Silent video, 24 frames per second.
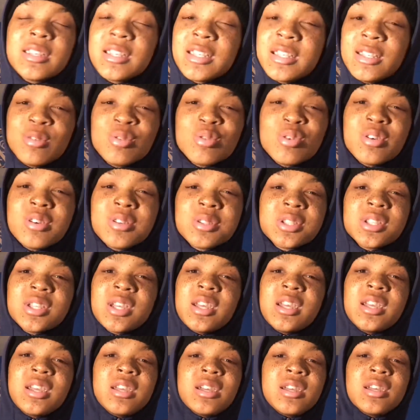you know what I'm
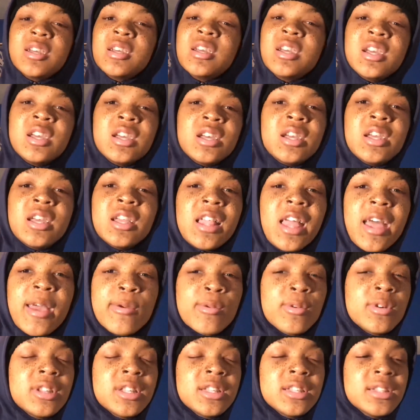saying? There ain't
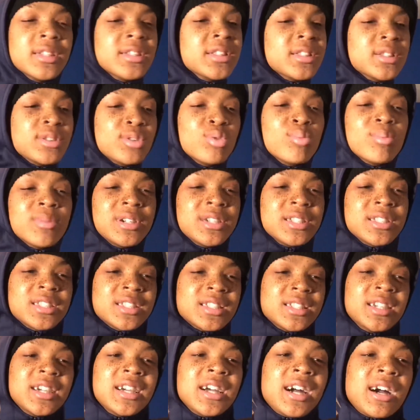really too much
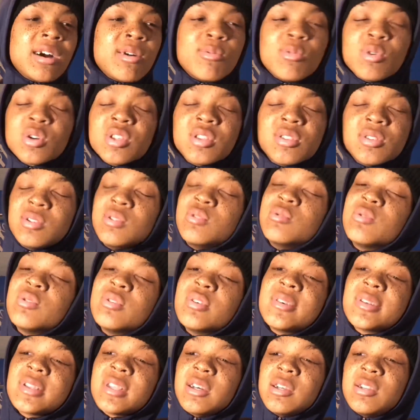I want to do or
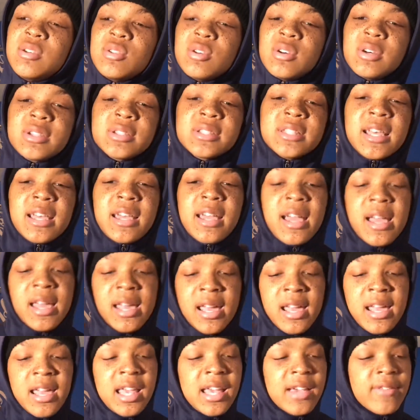done, you know what I'm saying?
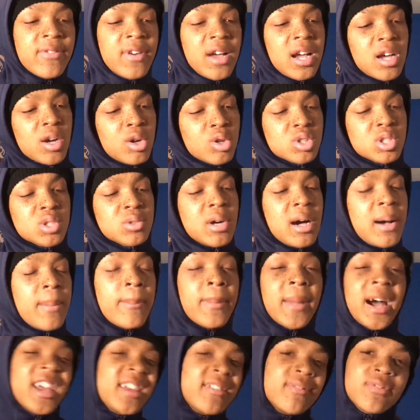If I go so I
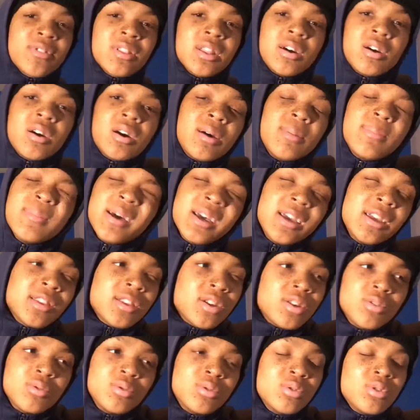might vlog, I might
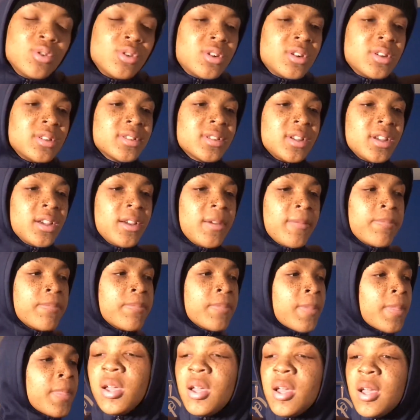don't, you know what I'm saying?
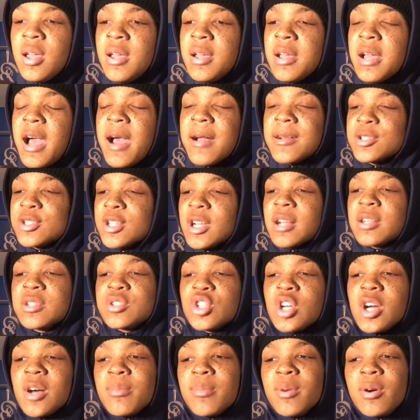I try to
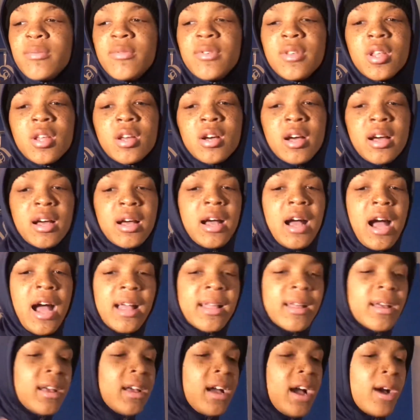drop my video. I
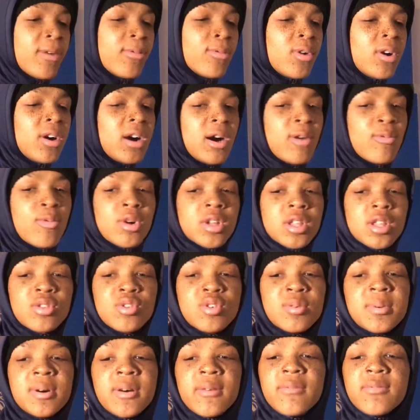I, I, I want to do
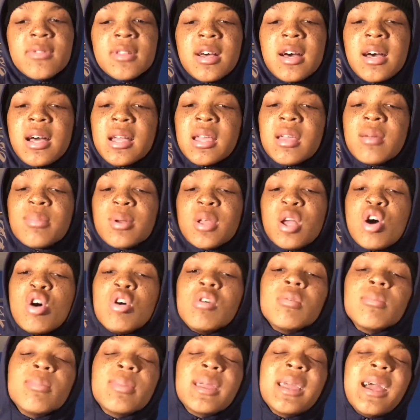my vlogging, but I don't
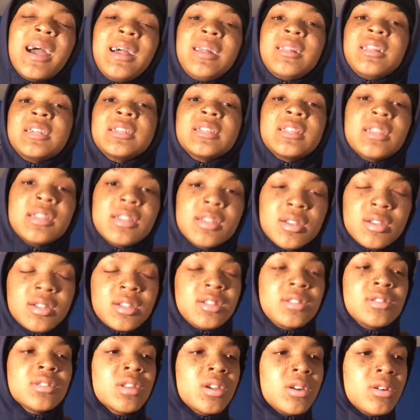be out like that. Cause
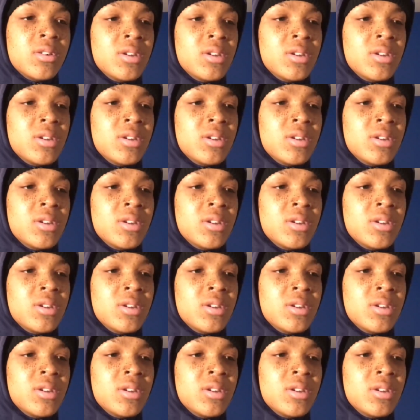you know